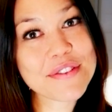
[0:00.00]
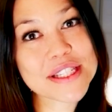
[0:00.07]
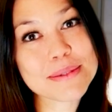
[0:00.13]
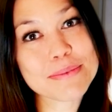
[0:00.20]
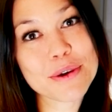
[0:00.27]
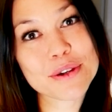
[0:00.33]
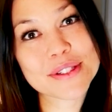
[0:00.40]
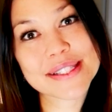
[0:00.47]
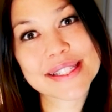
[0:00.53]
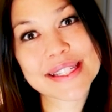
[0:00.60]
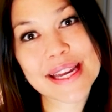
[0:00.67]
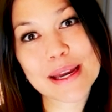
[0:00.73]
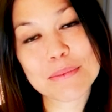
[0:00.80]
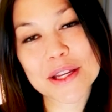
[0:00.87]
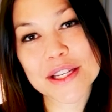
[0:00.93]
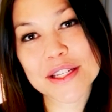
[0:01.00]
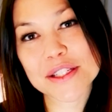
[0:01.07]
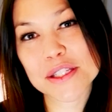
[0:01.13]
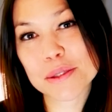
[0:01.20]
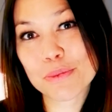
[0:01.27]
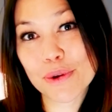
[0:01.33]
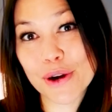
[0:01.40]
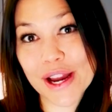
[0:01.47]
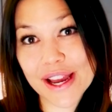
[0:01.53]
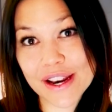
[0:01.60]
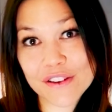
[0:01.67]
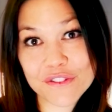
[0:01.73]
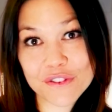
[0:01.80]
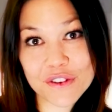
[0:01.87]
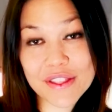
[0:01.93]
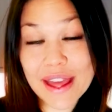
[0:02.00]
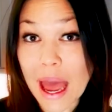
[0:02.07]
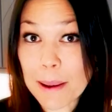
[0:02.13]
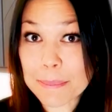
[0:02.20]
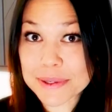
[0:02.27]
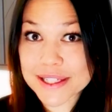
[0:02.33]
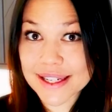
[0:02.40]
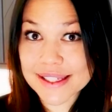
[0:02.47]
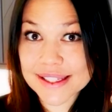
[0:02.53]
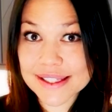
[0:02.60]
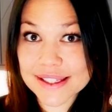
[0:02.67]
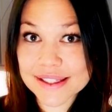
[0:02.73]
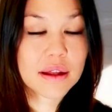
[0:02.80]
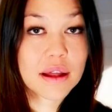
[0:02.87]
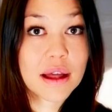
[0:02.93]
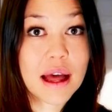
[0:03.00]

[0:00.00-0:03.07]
a smoked salmon spread for the appetizer.